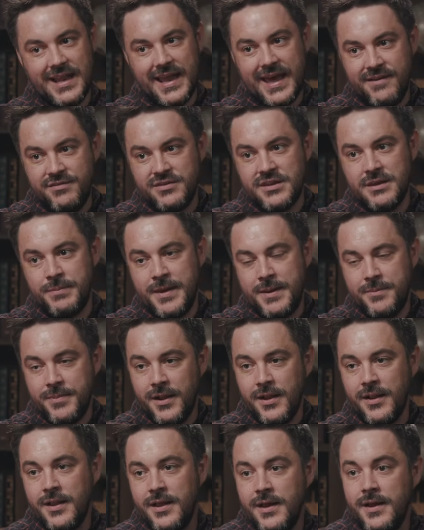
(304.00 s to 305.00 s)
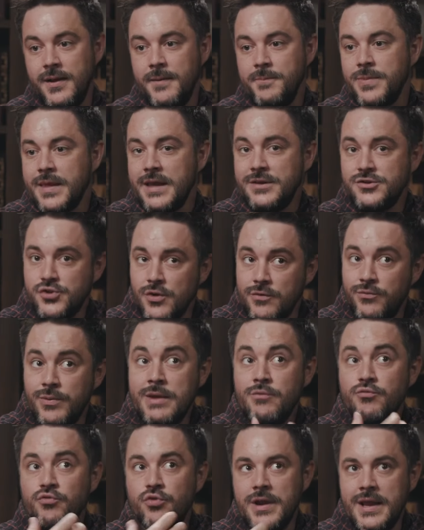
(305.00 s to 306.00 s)
life to people. Mm-hmm. And so if
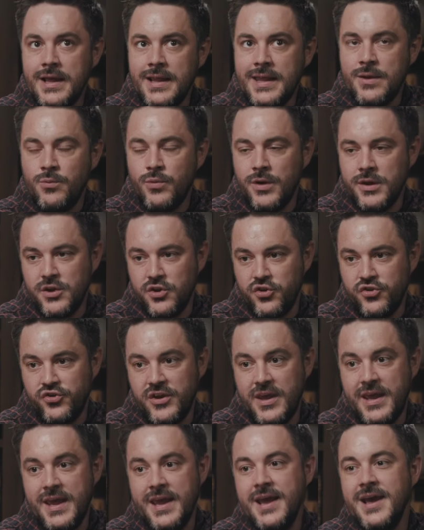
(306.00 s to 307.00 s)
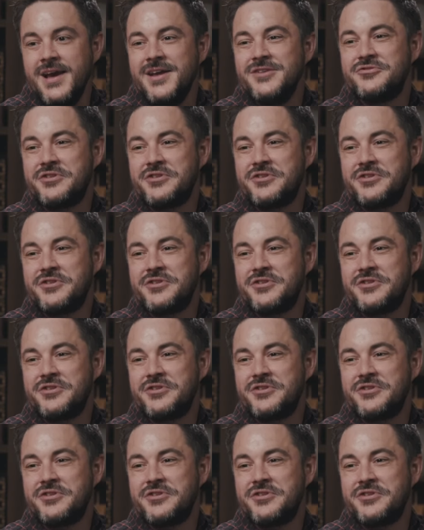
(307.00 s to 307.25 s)
we really want to see